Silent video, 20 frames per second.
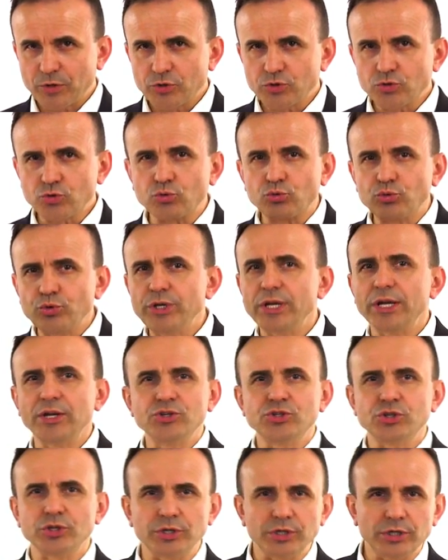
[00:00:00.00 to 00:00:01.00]
to
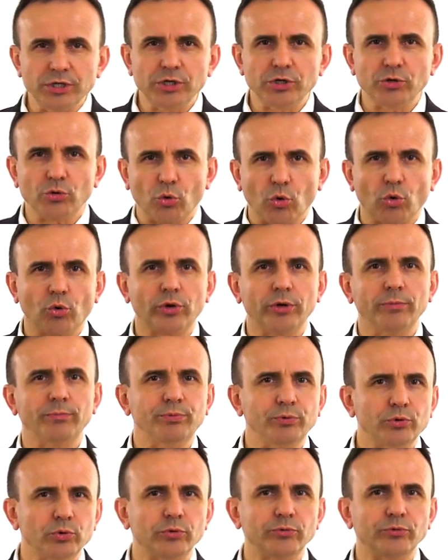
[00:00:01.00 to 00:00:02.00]
re-engineer or
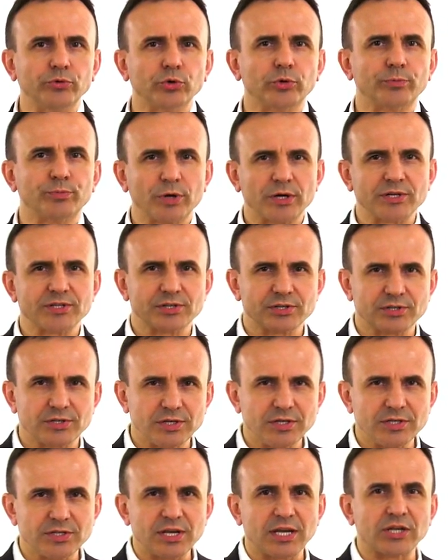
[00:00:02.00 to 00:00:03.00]
improve your
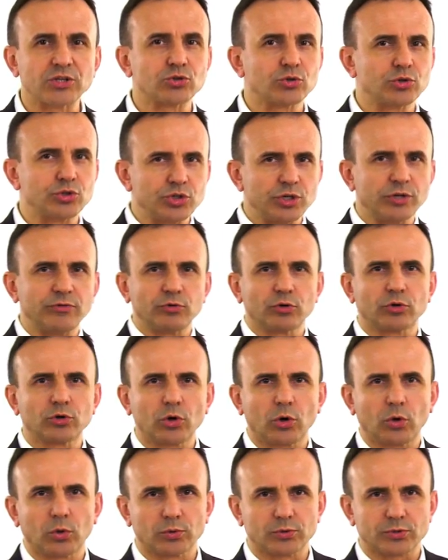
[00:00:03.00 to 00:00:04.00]
processes and to achieve your
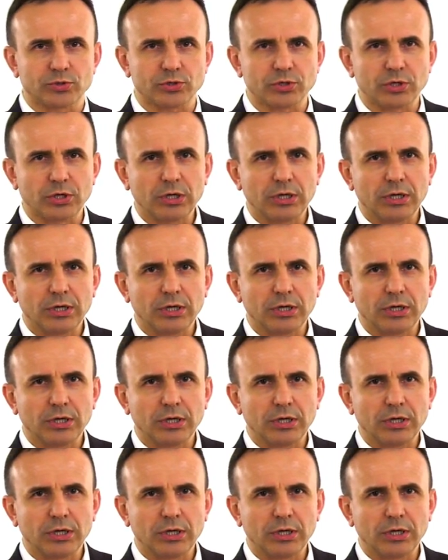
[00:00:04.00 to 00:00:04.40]
goals,